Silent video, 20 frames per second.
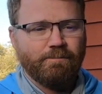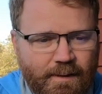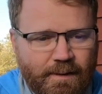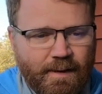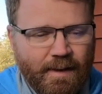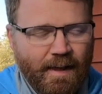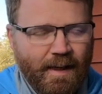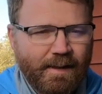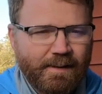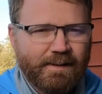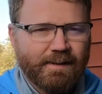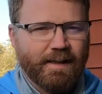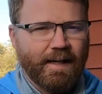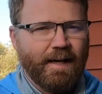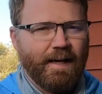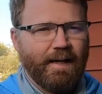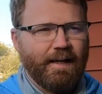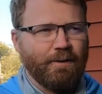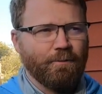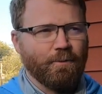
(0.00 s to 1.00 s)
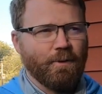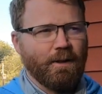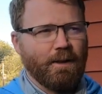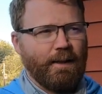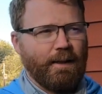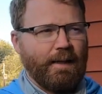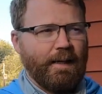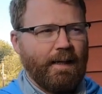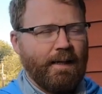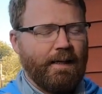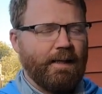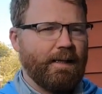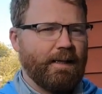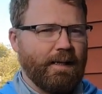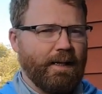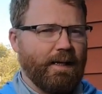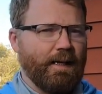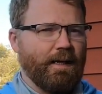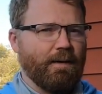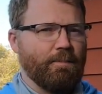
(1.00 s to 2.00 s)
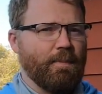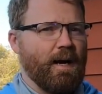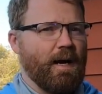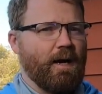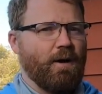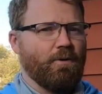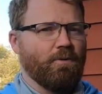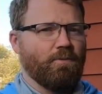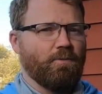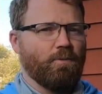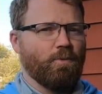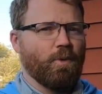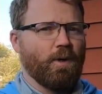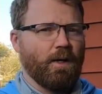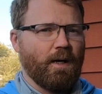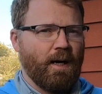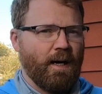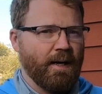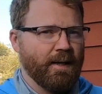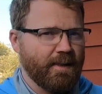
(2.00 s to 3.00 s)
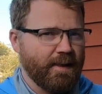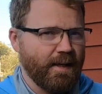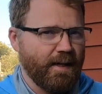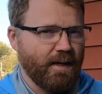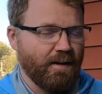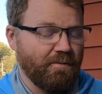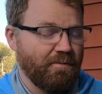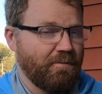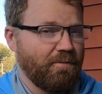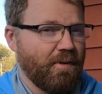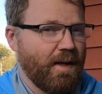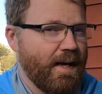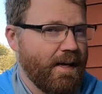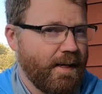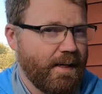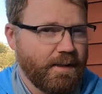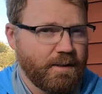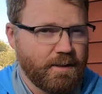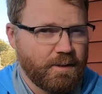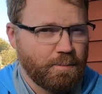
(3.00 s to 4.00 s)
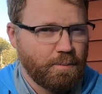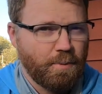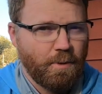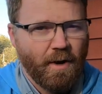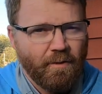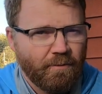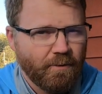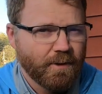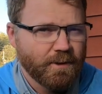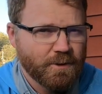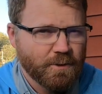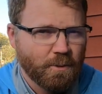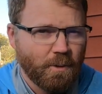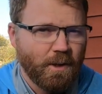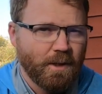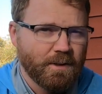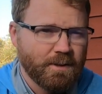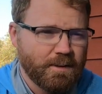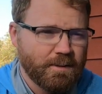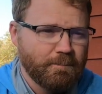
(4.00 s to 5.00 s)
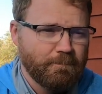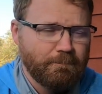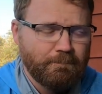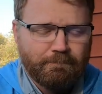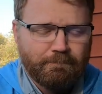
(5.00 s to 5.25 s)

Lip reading: did I say really anything about what I think a flathead's preference was?